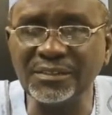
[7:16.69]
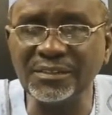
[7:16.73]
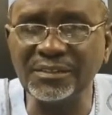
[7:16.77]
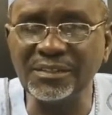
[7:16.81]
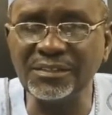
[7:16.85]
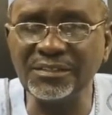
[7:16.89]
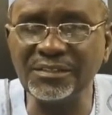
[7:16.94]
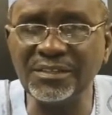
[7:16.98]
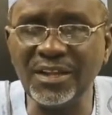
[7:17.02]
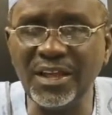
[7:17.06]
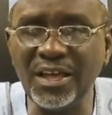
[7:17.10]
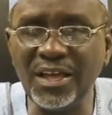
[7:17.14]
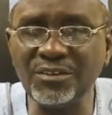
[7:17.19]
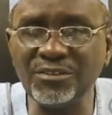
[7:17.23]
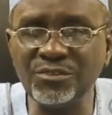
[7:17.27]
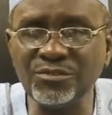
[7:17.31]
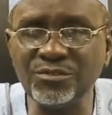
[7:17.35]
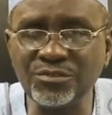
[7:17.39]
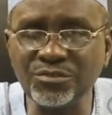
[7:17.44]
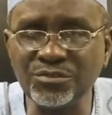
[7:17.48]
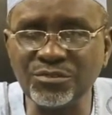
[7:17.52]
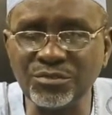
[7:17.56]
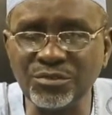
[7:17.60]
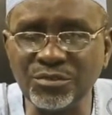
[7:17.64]
This led
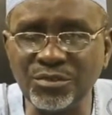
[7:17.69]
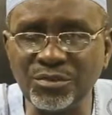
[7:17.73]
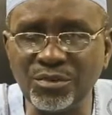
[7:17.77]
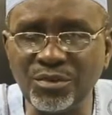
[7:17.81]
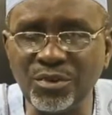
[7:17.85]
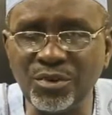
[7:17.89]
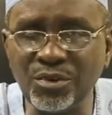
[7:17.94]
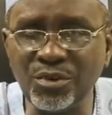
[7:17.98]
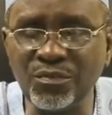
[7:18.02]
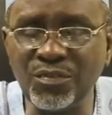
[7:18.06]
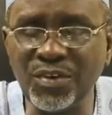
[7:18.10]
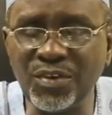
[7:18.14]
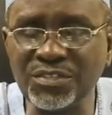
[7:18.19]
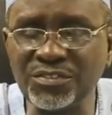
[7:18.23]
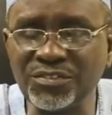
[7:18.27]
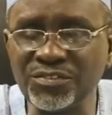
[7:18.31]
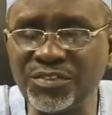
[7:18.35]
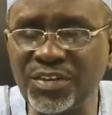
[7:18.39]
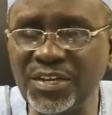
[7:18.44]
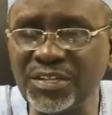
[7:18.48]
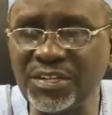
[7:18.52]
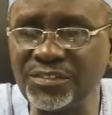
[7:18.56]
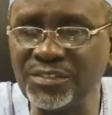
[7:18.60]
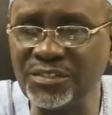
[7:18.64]
to
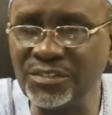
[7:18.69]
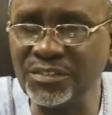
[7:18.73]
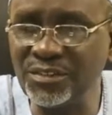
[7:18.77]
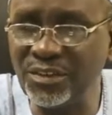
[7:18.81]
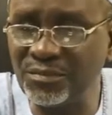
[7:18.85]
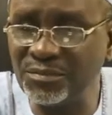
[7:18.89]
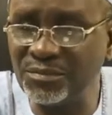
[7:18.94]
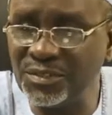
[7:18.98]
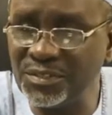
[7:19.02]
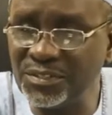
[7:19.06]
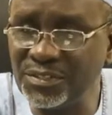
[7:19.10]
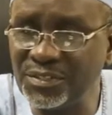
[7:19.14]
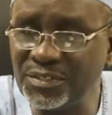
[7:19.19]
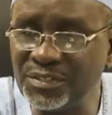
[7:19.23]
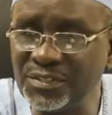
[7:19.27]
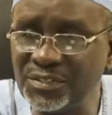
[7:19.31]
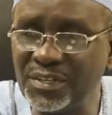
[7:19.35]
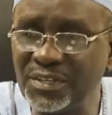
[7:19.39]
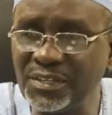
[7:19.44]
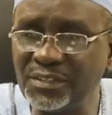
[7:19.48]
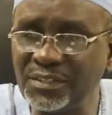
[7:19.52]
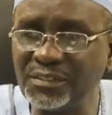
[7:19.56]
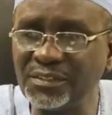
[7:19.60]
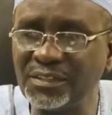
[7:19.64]
overstretching of the
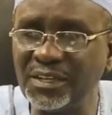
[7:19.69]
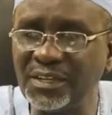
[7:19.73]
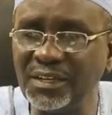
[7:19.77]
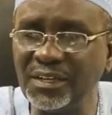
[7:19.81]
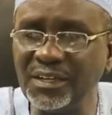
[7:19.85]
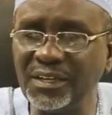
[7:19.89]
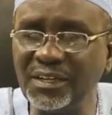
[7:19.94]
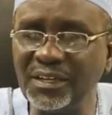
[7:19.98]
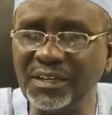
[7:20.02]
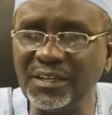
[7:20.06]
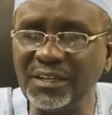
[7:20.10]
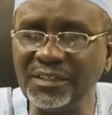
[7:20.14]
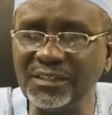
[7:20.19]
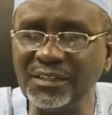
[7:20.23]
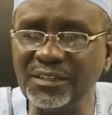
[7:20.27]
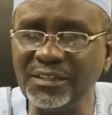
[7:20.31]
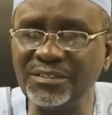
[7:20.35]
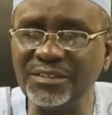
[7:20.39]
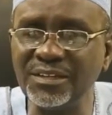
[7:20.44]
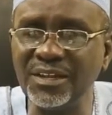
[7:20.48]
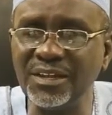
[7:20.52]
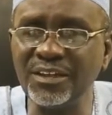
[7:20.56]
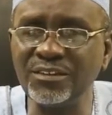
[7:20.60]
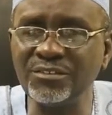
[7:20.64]
teachers.
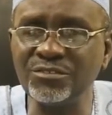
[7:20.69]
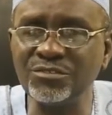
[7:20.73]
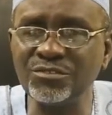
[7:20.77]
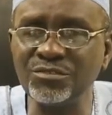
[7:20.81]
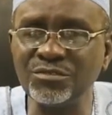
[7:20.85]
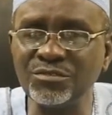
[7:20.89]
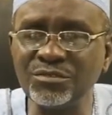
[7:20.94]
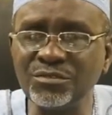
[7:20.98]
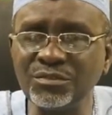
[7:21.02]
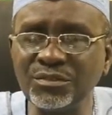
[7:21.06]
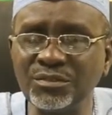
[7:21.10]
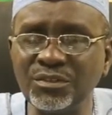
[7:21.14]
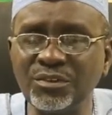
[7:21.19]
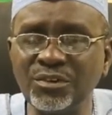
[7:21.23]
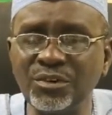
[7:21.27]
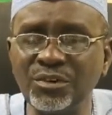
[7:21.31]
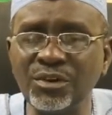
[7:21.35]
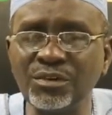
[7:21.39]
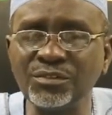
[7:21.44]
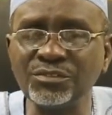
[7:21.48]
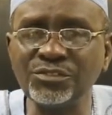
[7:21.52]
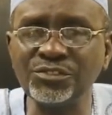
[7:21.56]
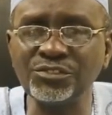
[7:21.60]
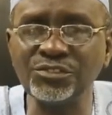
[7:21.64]
This led to
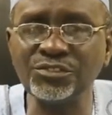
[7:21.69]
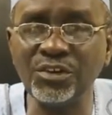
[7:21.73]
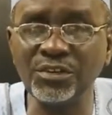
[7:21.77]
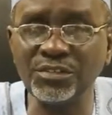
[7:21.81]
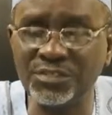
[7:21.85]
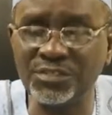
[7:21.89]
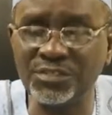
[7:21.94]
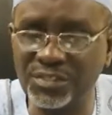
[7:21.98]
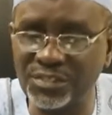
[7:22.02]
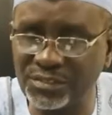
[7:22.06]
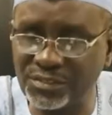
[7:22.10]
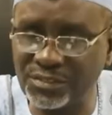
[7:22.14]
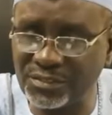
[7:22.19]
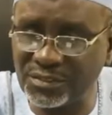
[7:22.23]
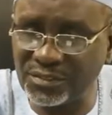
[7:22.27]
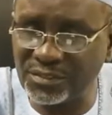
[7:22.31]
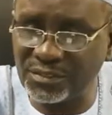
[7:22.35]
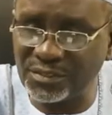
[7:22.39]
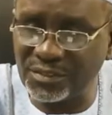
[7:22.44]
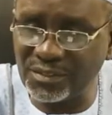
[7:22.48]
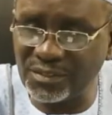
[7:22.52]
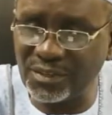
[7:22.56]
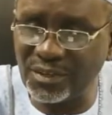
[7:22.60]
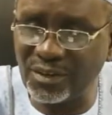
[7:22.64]
gross shortage
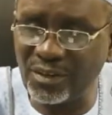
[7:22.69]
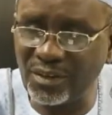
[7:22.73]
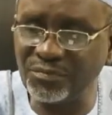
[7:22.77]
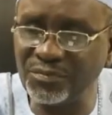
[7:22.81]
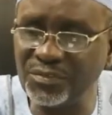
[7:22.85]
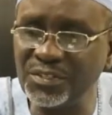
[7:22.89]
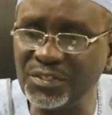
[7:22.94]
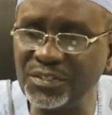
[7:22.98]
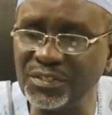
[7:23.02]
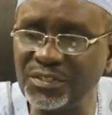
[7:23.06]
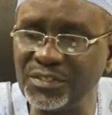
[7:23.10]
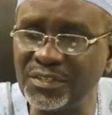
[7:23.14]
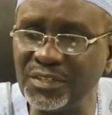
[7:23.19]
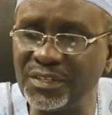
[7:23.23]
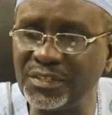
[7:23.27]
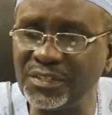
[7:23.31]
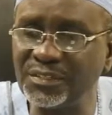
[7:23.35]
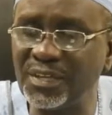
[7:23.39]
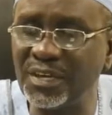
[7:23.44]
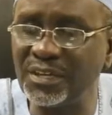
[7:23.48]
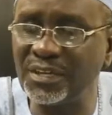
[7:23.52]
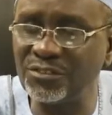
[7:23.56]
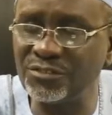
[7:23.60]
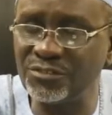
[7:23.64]
of
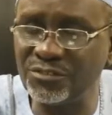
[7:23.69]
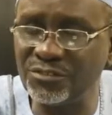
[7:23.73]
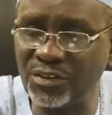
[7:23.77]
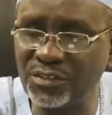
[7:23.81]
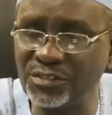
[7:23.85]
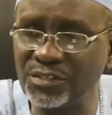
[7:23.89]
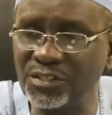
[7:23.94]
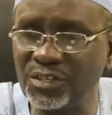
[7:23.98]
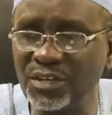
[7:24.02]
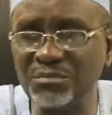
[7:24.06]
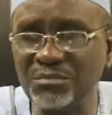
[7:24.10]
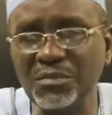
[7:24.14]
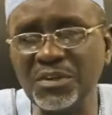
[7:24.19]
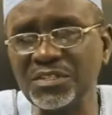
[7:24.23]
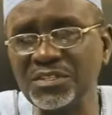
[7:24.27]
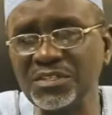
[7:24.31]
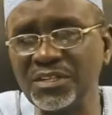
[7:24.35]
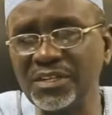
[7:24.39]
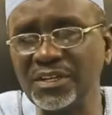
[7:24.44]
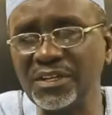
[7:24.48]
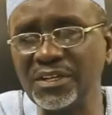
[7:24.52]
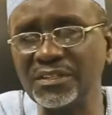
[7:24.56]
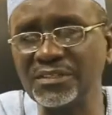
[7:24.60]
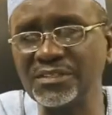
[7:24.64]
teachers and instructional
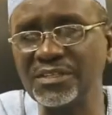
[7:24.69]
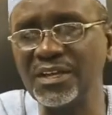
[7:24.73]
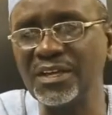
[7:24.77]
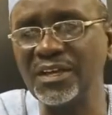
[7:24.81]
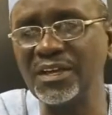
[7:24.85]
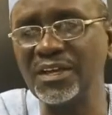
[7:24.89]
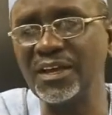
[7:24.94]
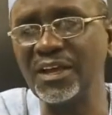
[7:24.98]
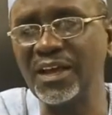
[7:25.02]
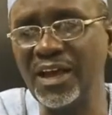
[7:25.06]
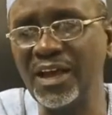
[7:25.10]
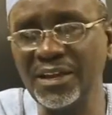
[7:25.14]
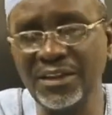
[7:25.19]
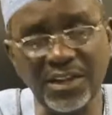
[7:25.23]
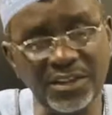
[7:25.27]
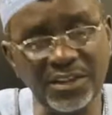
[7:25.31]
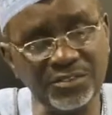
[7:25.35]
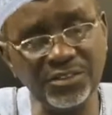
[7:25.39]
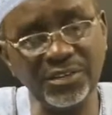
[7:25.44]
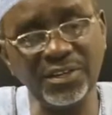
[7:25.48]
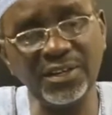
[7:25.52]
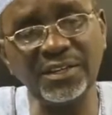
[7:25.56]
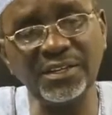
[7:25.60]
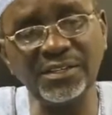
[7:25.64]
materials. And
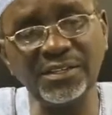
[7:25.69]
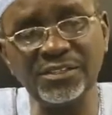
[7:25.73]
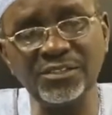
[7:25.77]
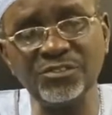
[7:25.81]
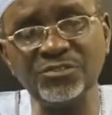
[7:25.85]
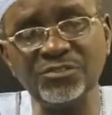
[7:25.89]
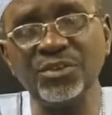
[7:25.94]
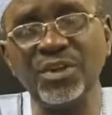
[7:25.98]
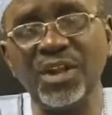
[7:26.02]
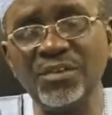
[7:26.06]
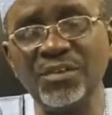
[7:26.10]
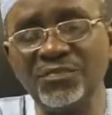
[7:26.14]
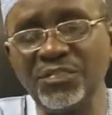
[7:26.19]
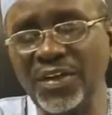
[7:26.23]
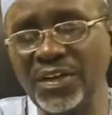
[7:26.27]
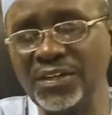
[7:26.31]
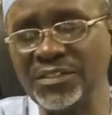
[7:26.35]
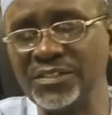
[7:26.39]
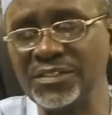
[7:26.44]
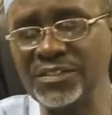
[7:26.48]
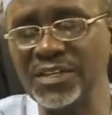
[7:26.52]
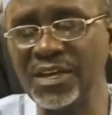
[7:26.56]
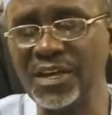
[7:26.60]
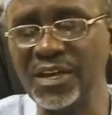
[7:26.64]
naturally, this will
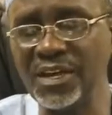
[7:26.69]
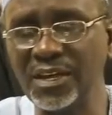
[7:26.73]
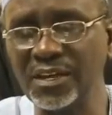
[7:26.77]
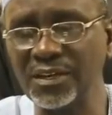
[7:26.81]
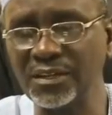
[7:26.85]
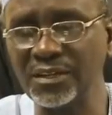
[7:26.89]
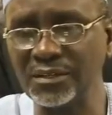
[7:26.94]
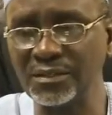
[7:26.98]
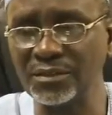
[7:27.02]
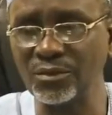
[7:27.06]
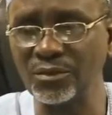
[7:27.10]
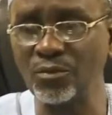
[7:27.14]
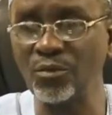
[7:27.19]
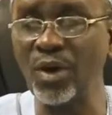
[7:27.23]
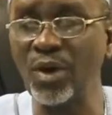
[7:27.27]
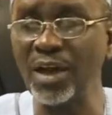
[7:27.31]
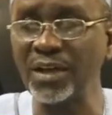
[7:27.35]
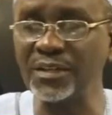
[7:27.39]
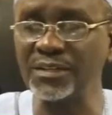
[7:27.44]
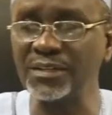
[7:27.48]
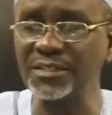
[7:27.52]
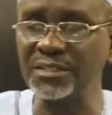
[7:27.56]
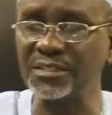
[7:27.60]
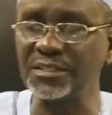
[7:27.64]
affect uh,
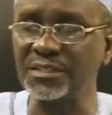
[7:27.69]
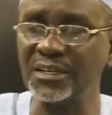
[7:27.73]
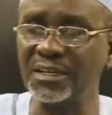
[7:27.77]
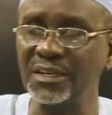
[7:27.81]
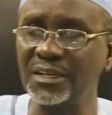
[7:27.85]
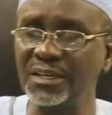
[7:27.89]
quality